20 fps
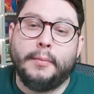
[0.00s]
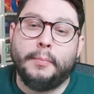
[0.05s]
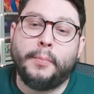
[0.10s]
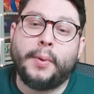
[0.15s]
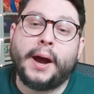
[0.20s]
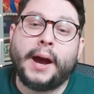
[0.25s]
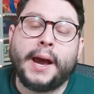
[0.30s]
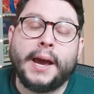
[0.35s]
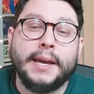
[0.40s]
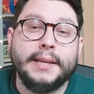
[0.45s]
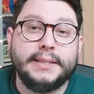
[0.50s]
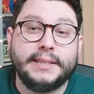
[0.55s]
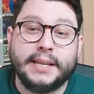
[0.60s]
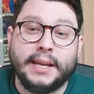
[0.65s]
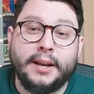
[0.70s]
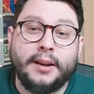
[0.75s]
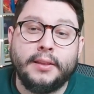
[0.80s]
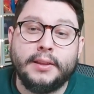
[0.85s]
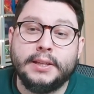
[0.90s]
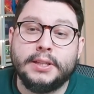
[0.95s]
buy
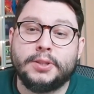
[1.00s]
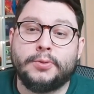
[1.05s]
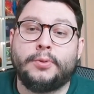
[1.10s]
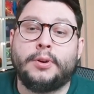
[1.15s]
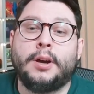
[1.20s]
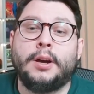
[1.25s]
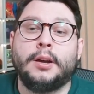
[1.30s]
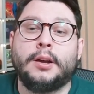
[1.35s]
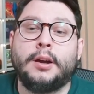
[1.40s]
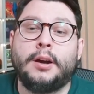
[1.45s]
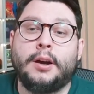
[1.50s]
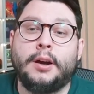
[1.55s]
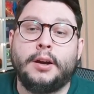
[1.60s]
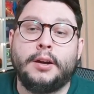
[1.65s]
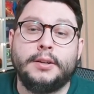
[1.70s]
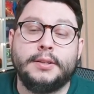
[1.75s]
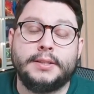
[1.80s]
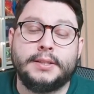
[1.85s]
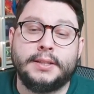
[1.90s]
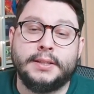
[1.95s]
10 of these raw
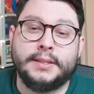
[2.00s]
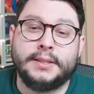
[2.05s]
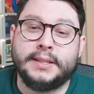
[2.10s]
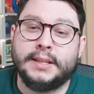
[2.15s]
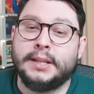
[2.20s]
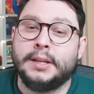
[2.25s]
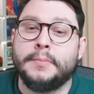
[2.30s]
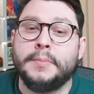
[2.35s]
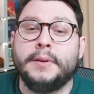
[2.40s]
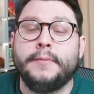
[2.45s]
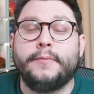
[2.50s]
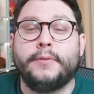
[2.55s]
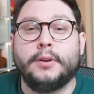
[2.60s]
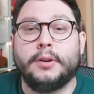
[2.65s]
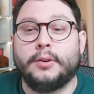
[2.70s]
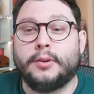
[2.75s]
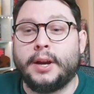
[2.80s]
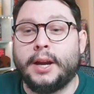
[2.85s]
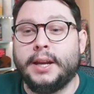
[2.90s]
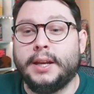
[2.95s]
cards to send them in for
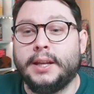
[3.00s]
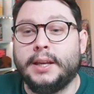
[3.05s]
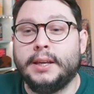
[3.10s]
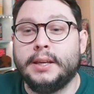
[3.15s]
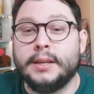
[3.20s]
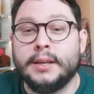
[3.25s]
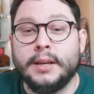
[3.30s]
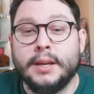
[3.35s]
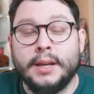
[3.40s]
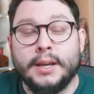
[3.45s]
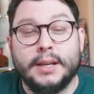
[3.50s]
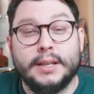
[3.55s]
grading,